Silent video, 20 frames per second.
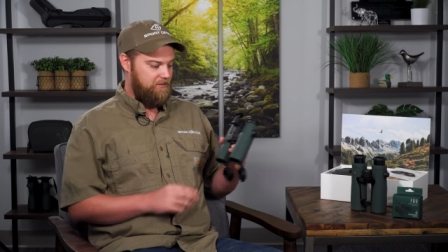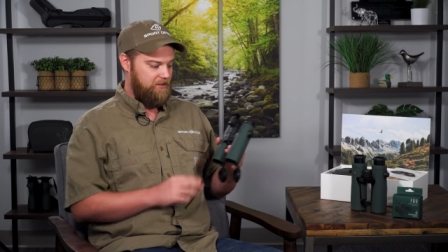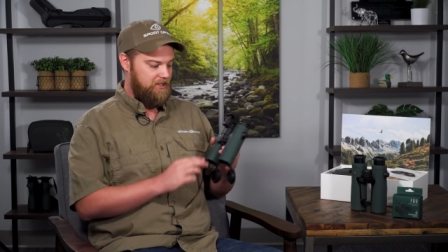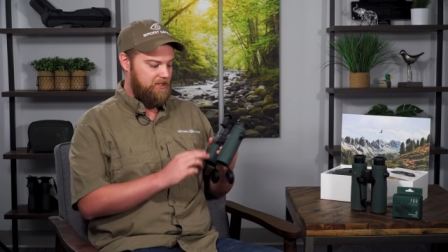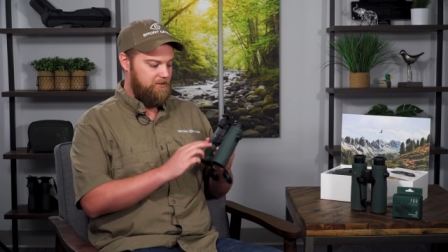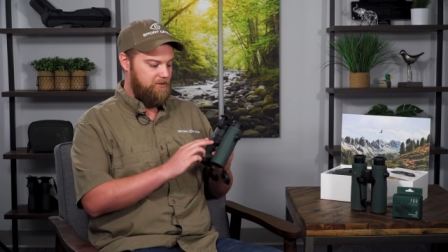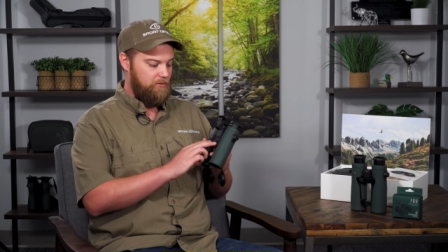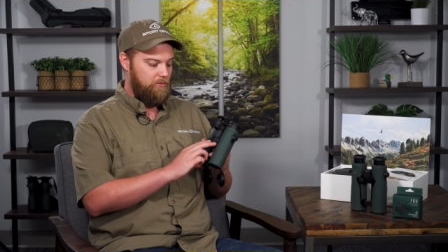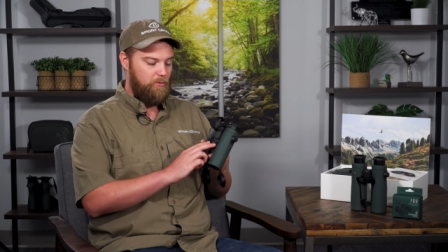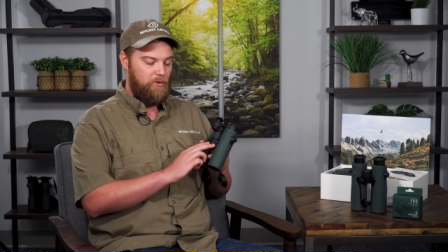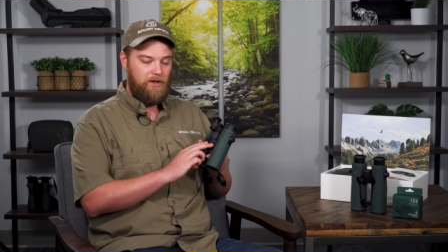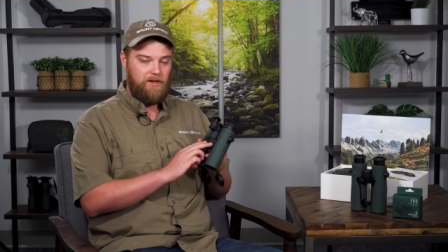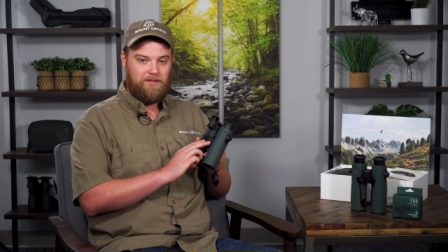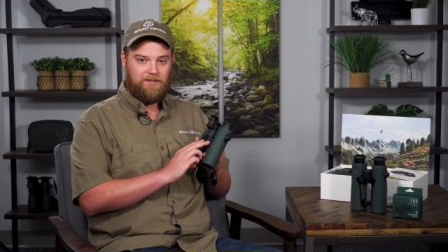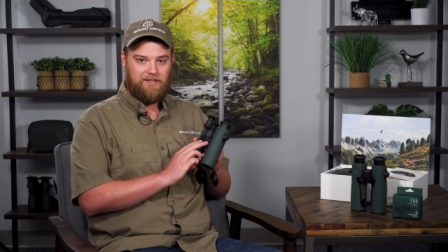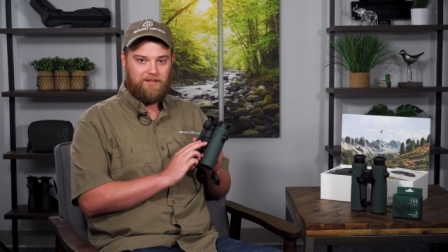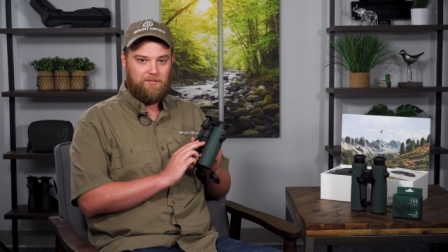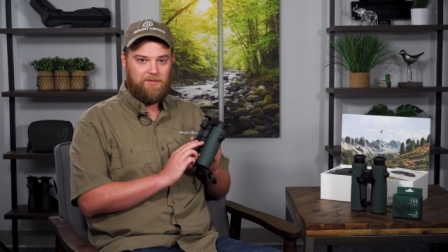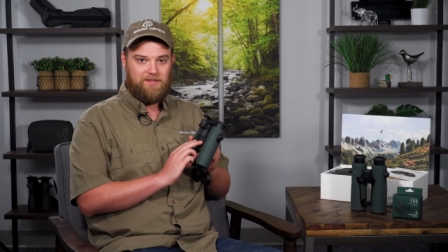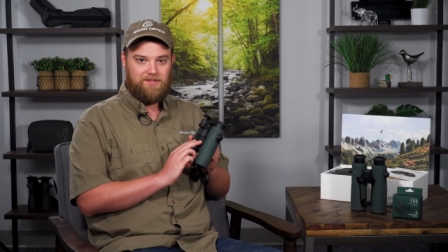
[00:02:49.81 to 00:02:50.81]
Either
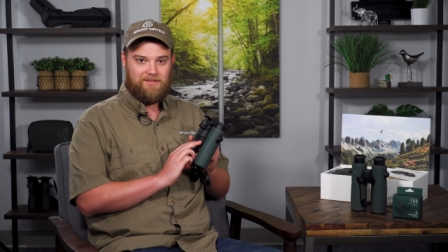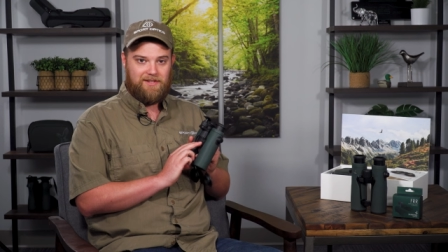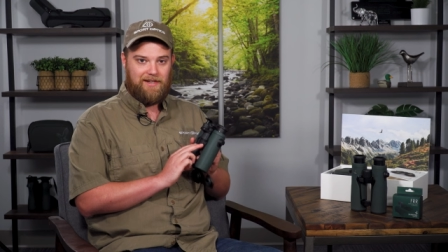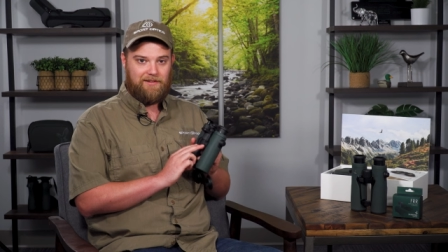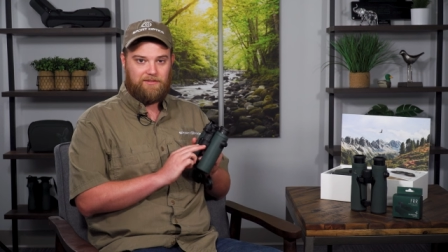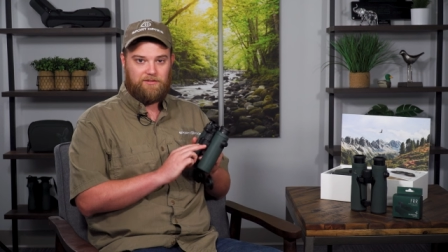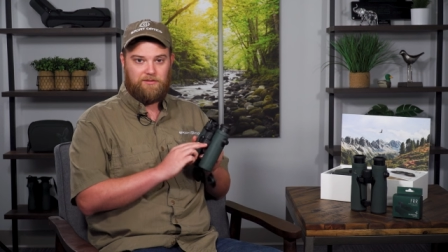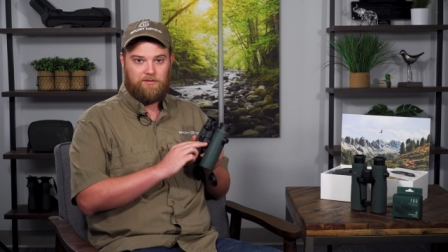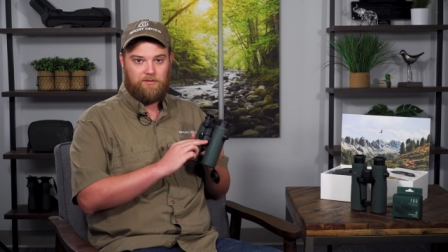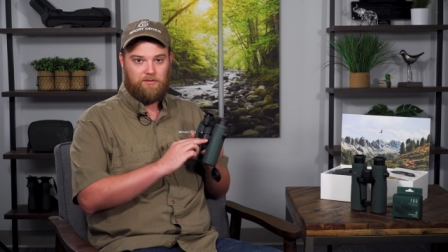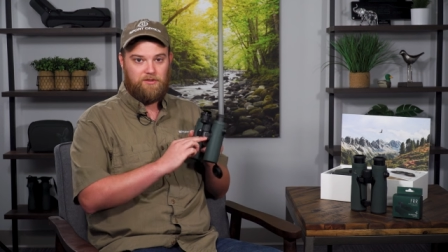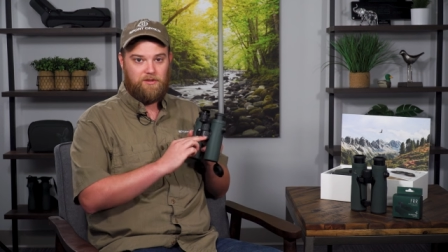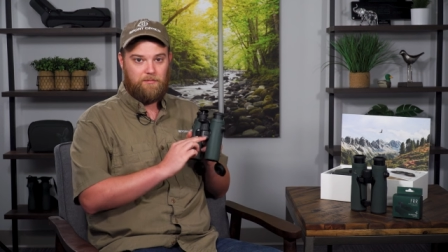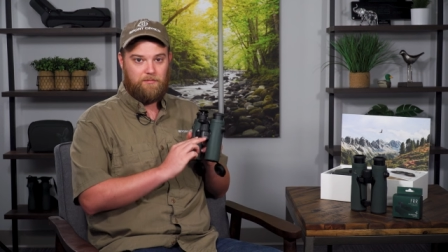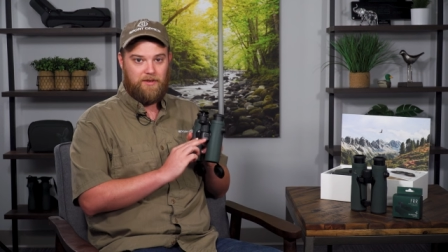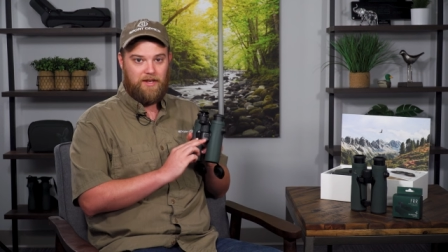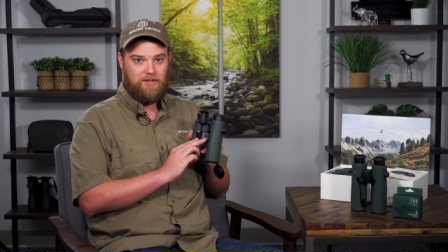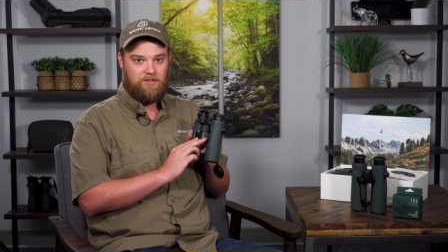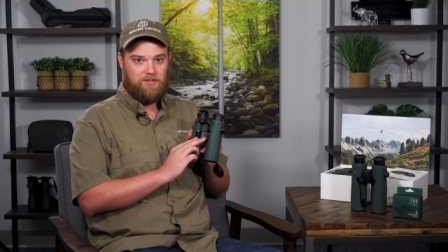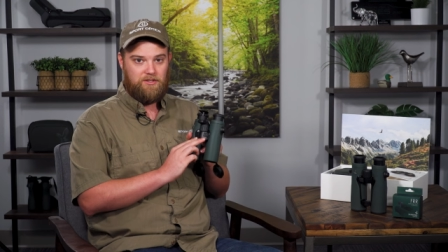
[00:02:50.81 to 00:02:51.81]
one can be set to the
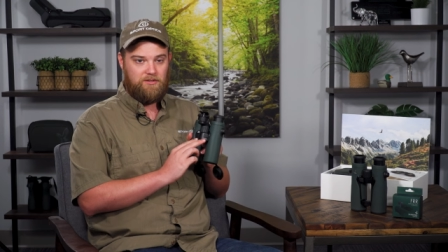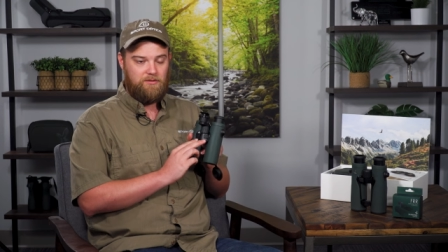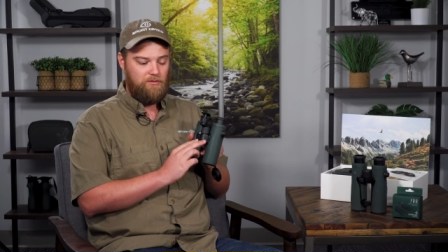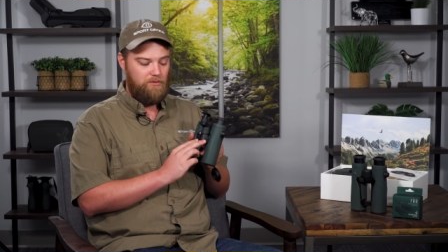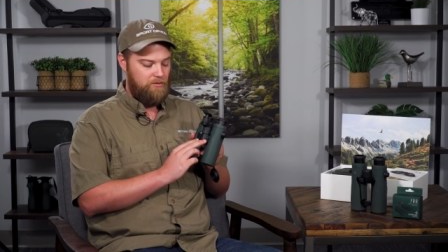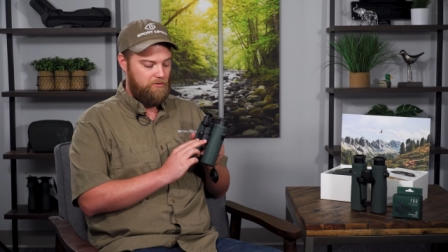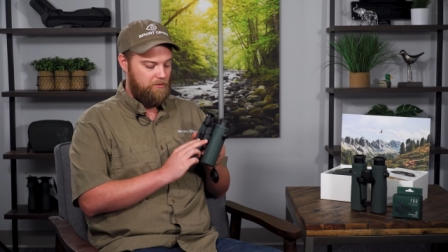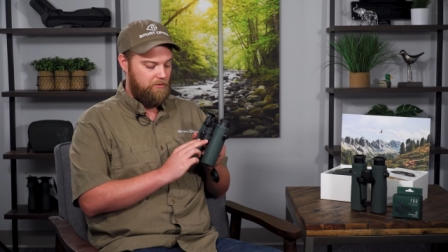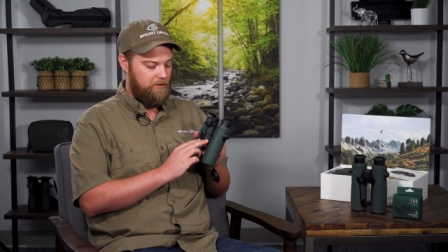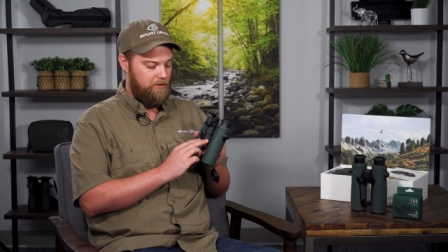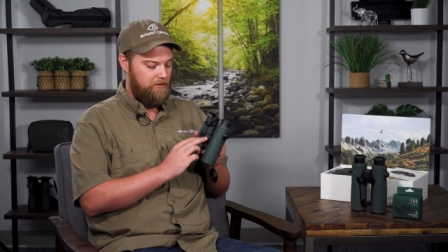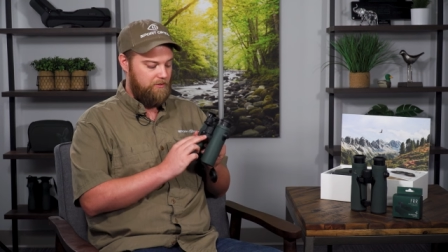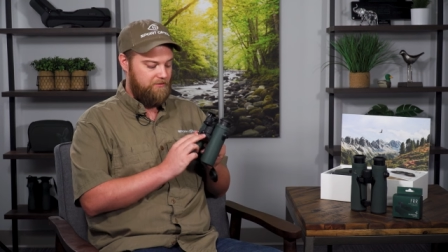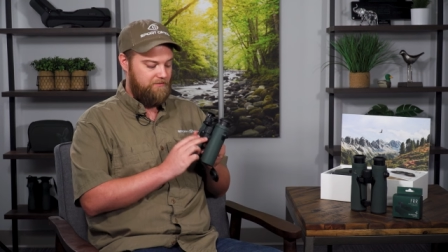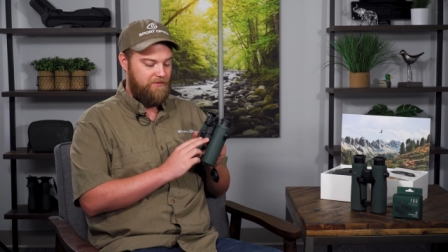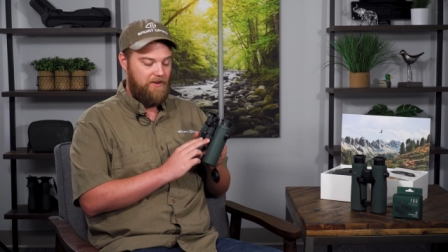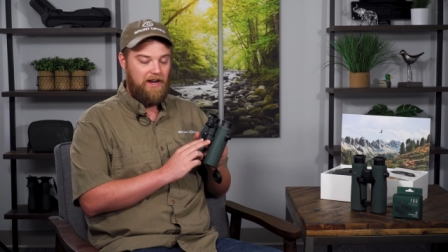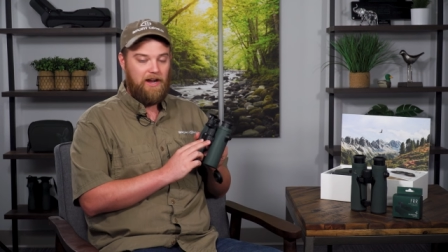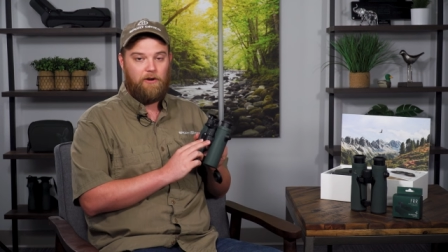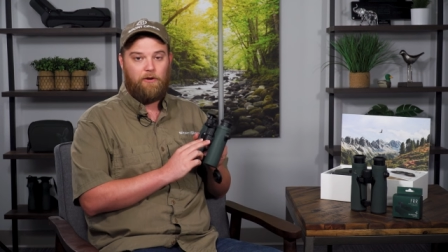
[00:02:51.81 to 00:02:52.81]
menu or
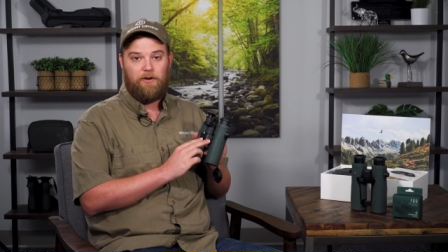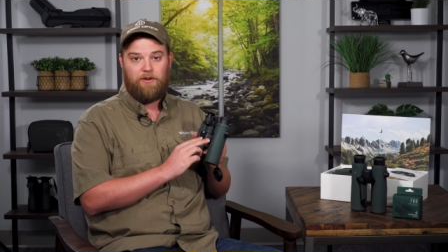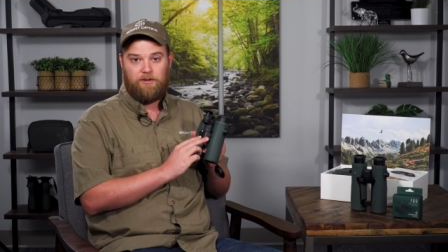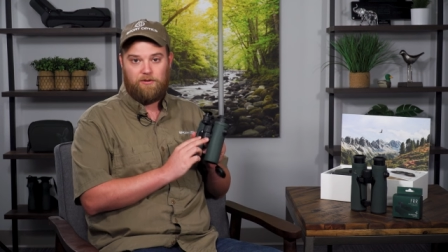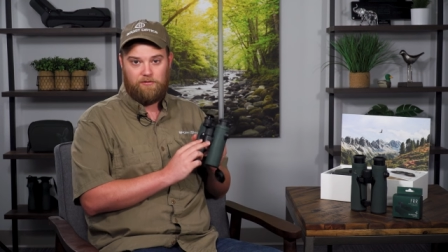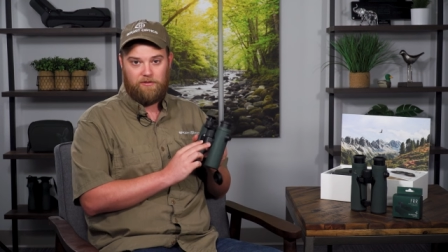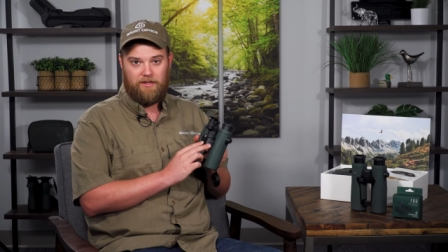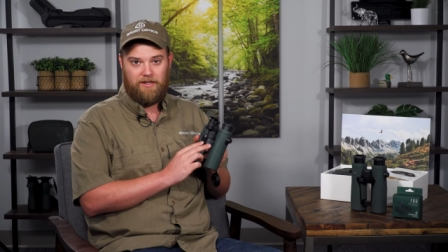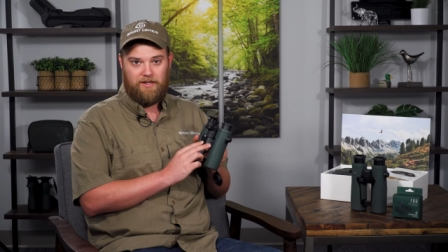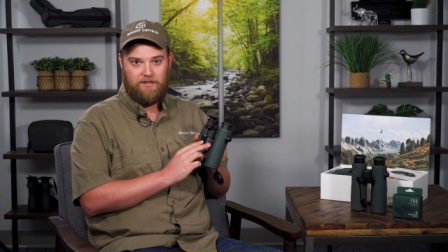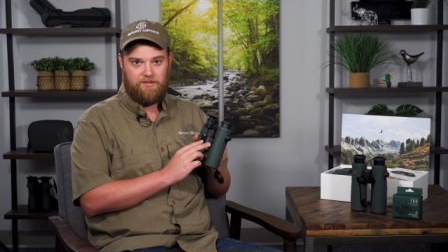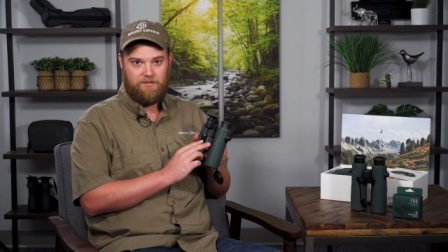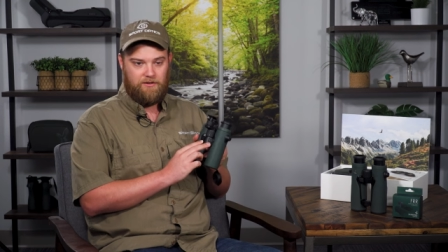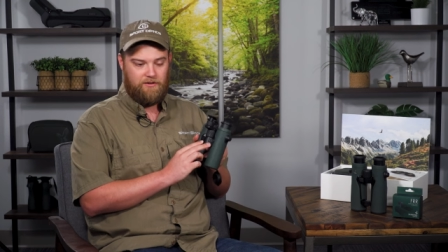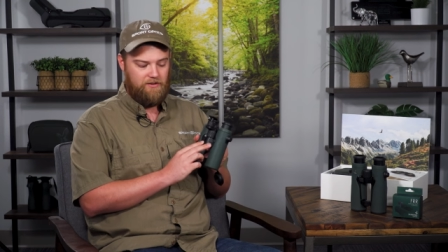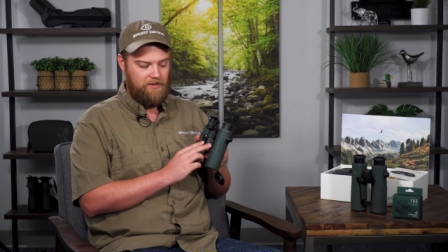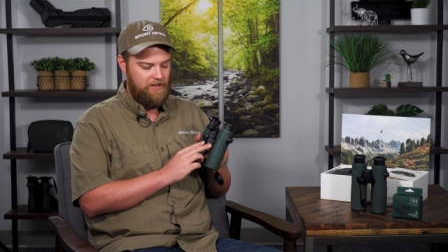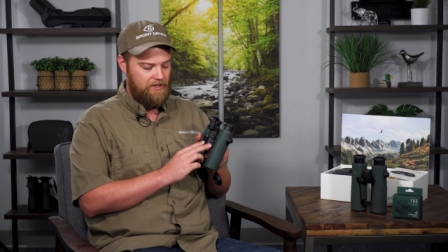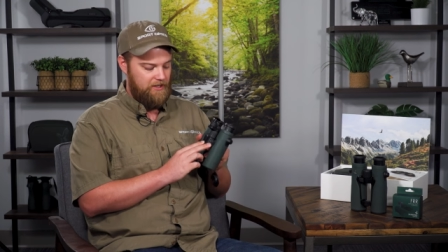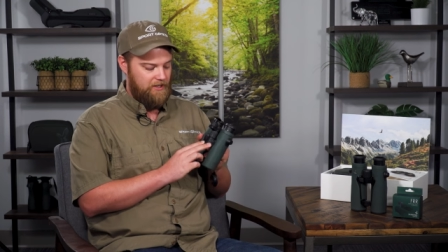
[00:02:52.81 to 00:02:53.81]
firing your
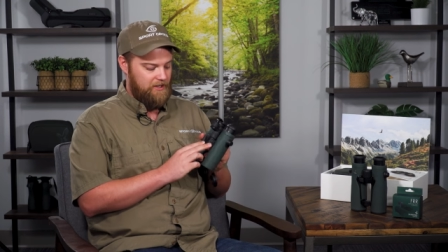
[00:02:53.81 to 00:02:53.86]
laser.